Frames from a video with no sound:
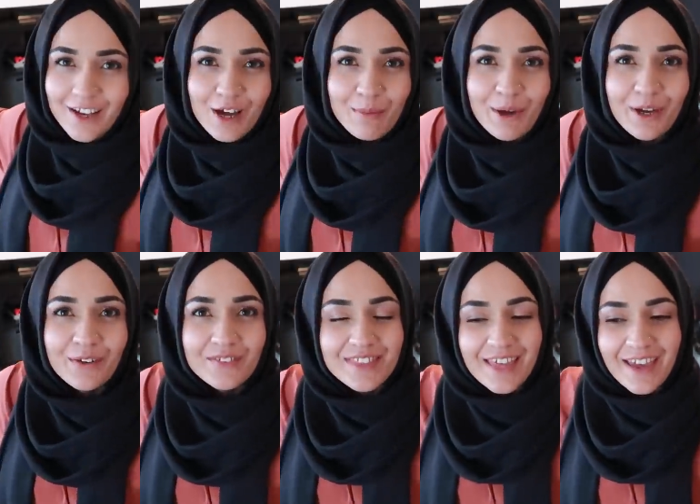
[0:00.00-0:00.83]
alarm
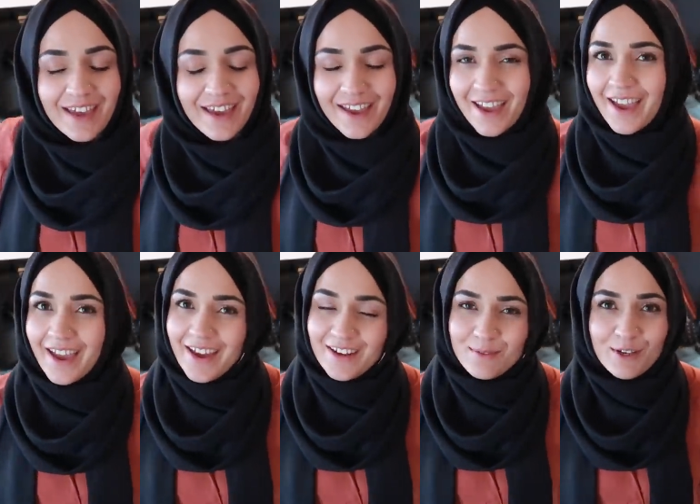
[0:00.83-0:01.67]
over there
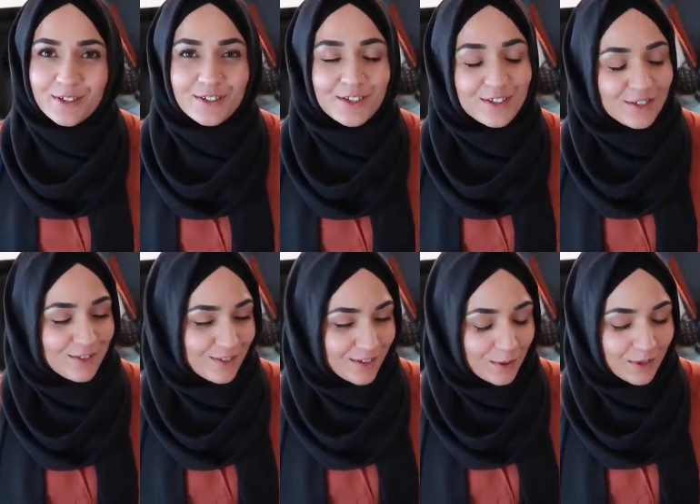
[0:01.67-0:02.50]
and I'm going to
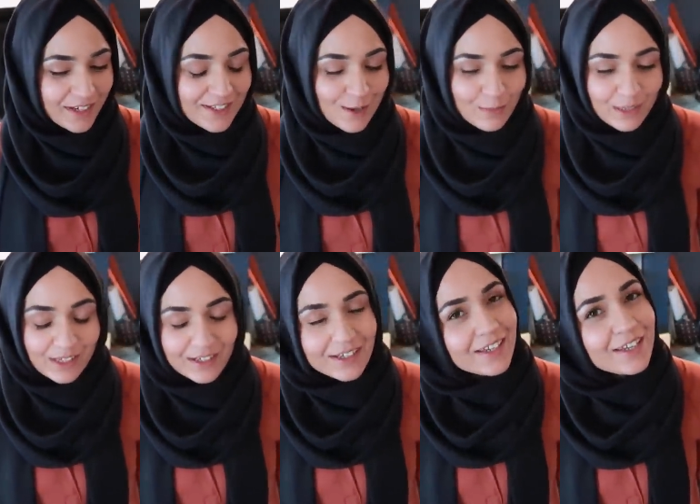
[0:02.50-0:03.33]
do the quick 10
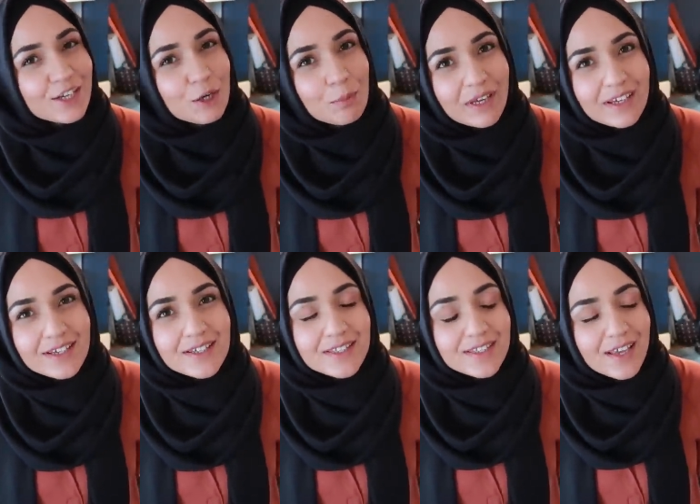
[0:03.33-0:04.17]
minute cleanup
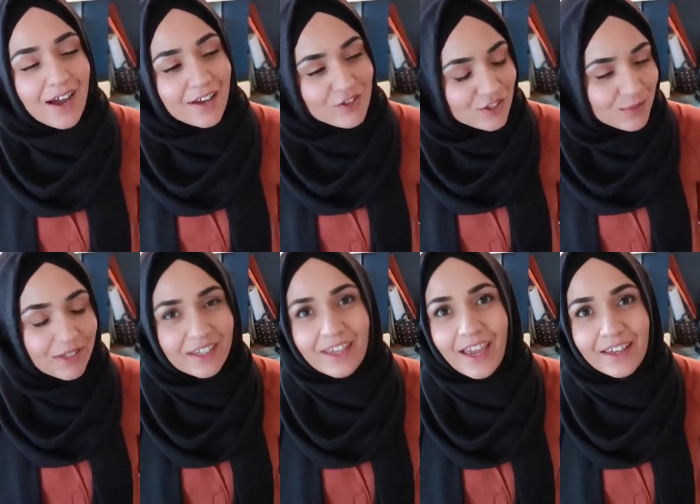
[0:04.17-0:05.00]
because I just
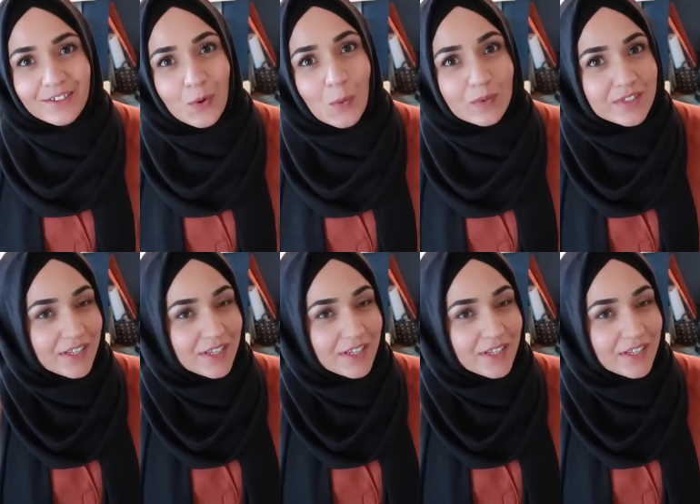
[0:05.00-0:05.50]
want to get it all